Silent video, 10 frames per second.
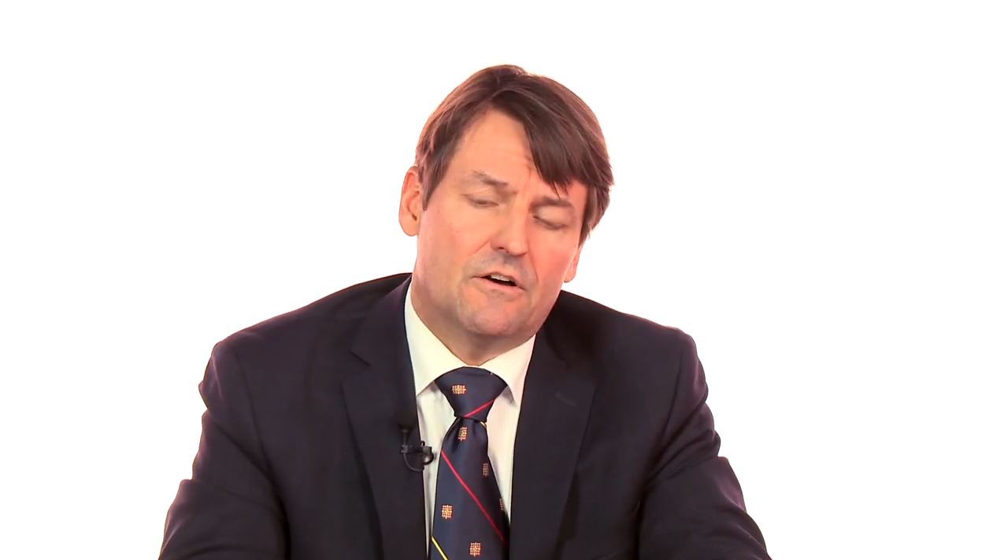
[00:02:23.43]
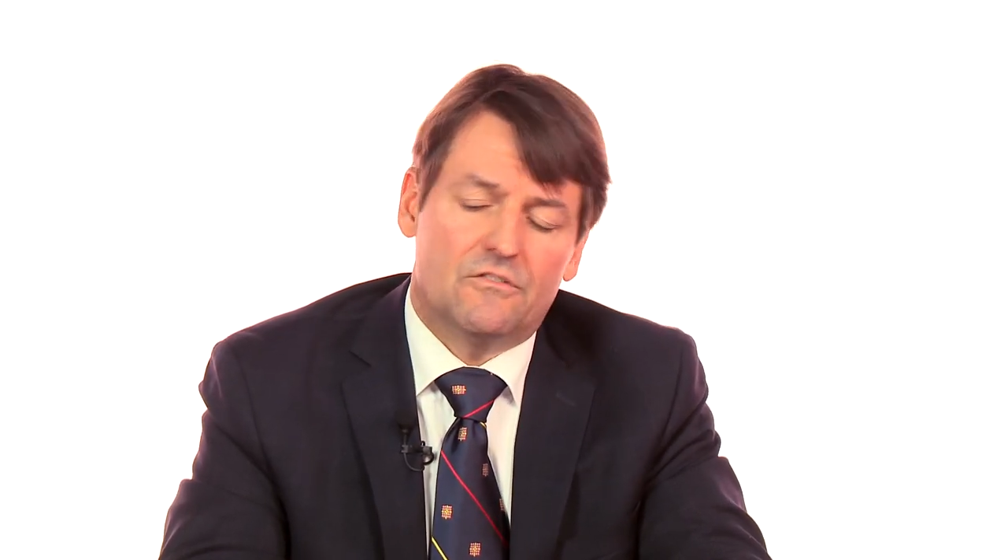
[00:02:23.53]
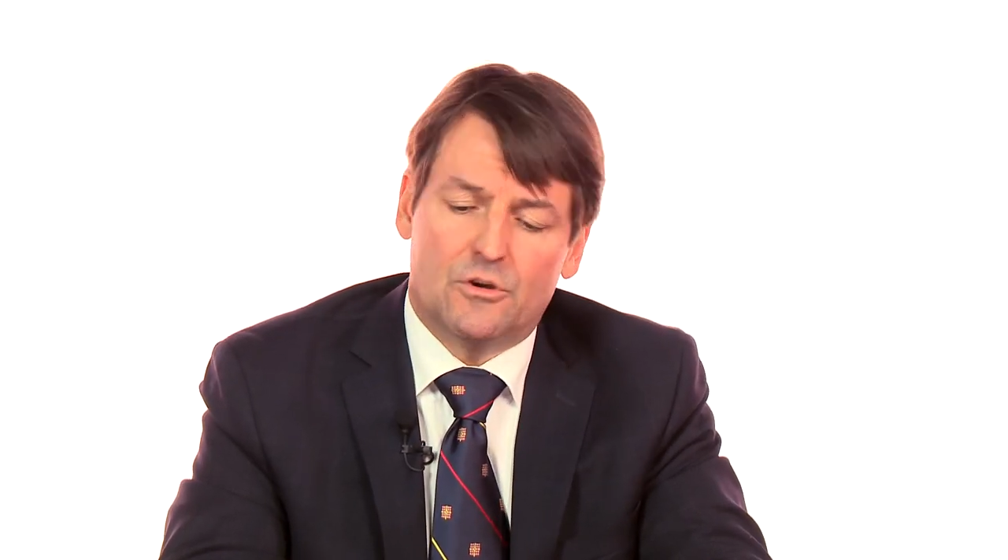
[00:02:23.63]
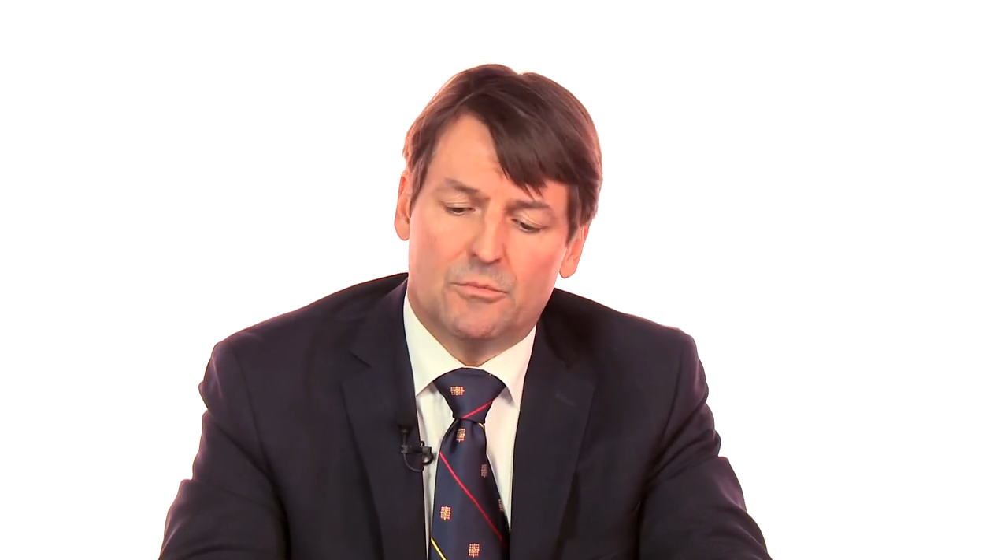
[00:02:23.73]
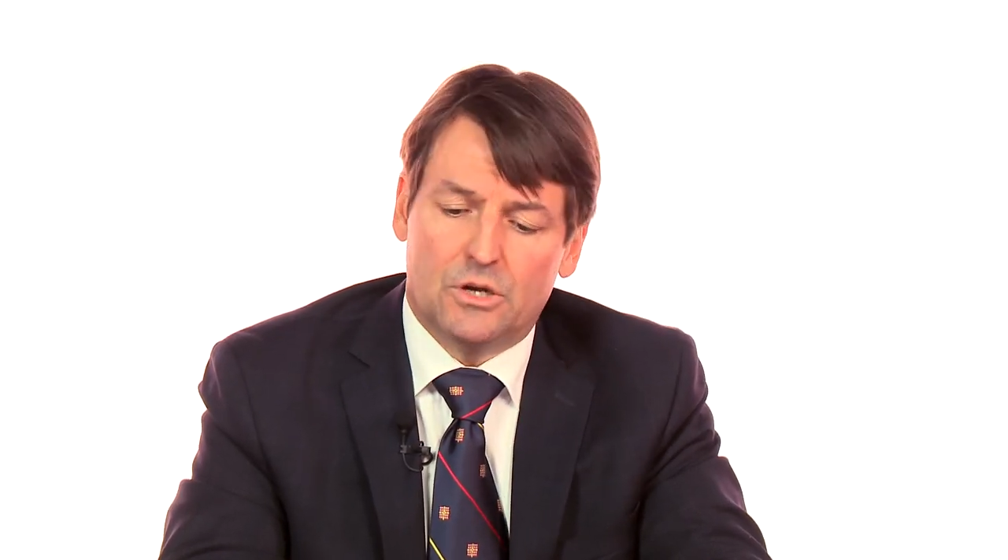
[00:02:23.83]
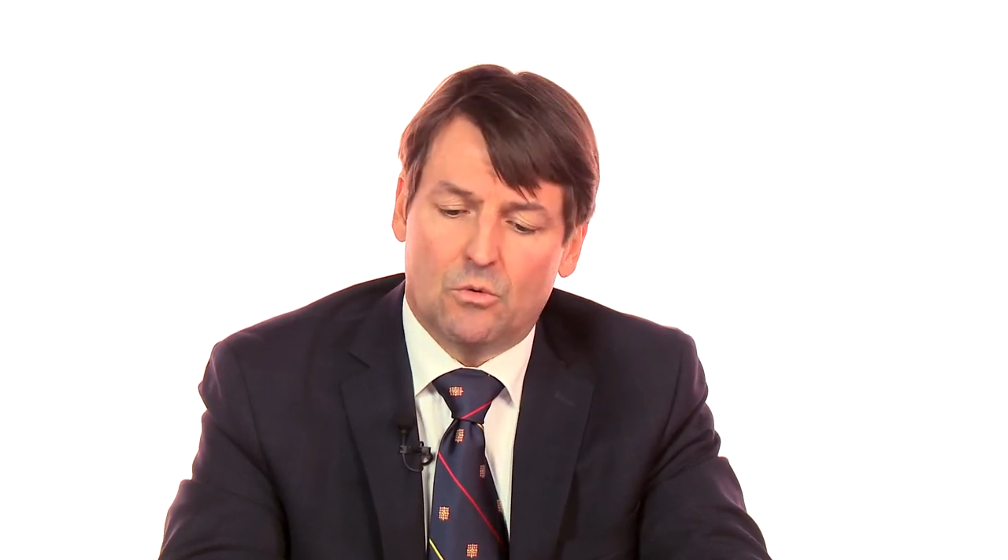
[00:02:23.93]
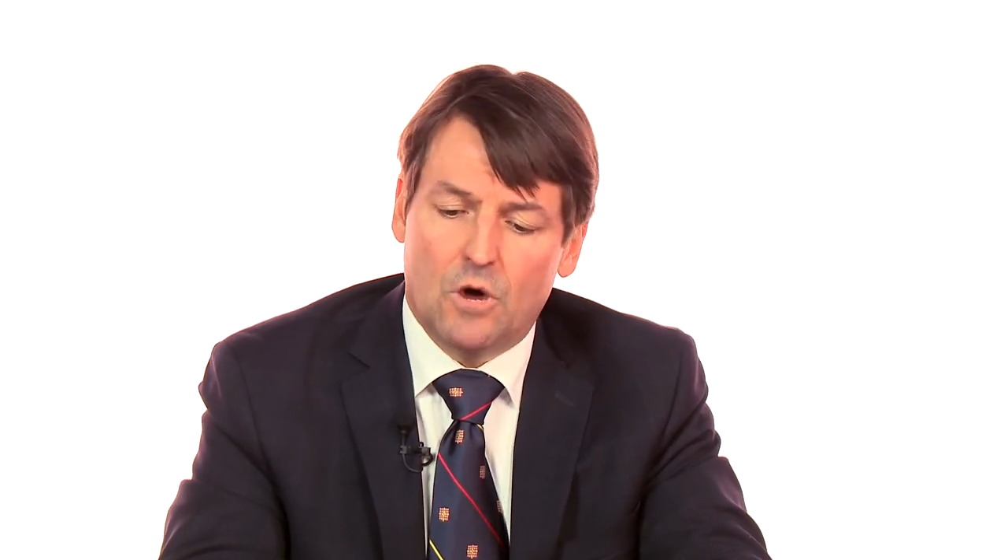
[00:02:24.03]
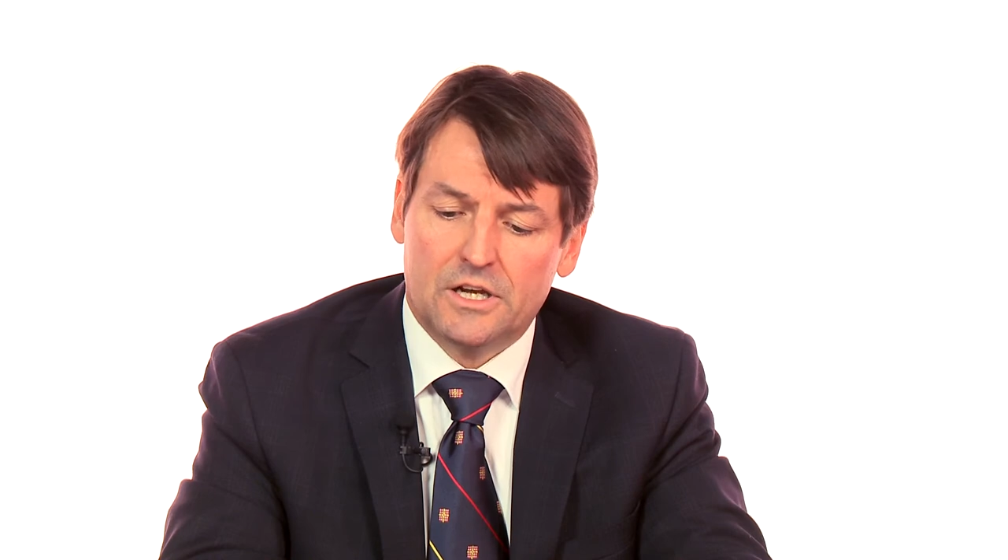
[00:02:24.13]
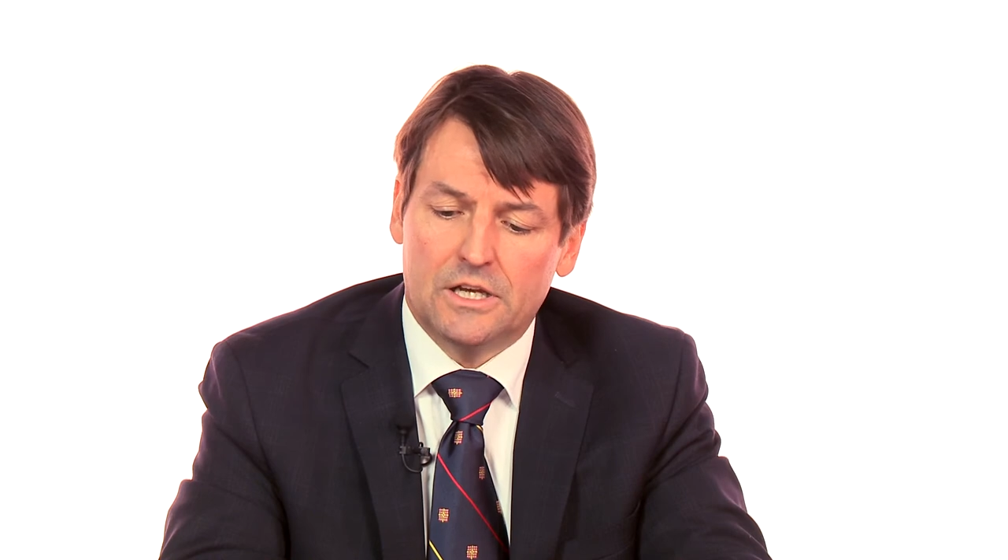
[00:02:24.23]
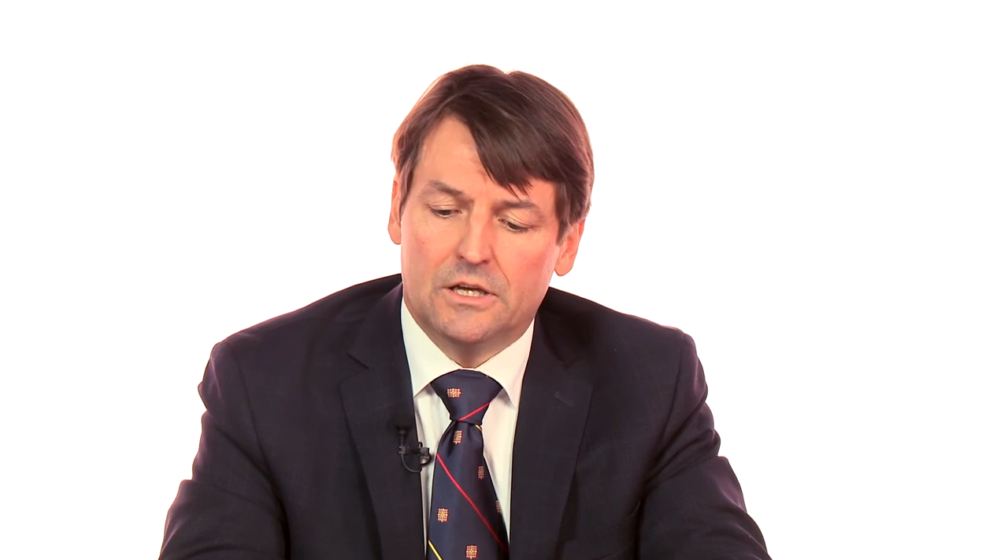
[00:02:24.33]
of uh,
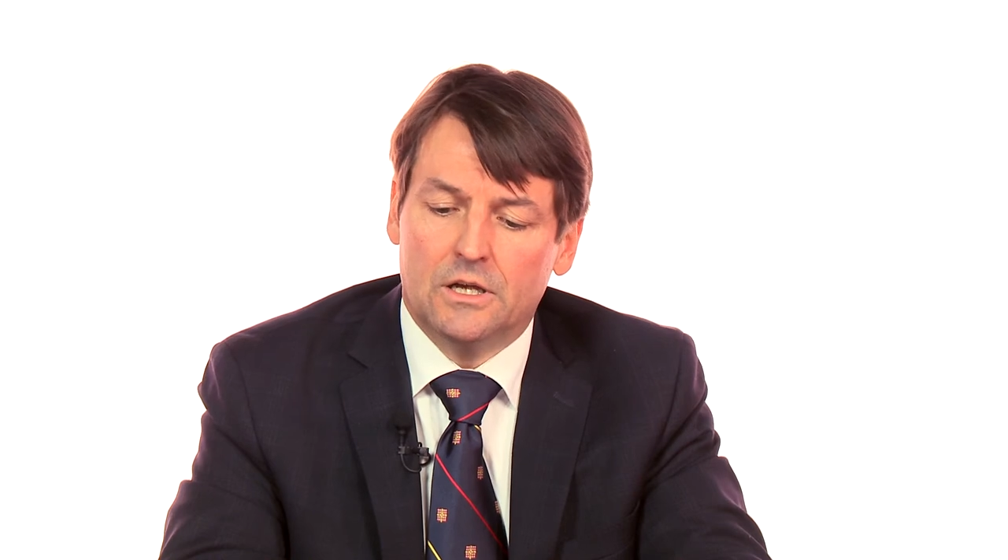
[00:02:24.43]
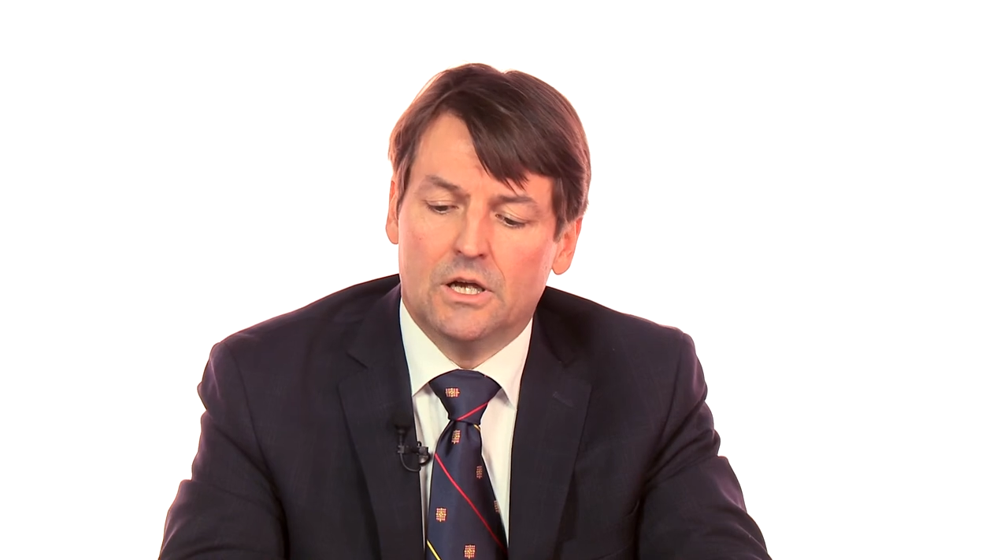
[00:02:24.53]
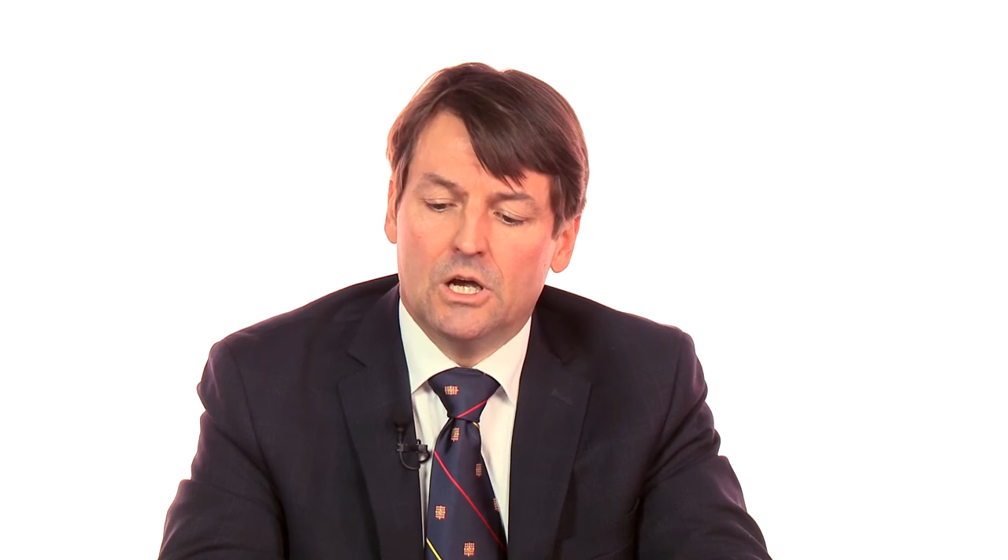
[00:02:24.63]
Milwaukee,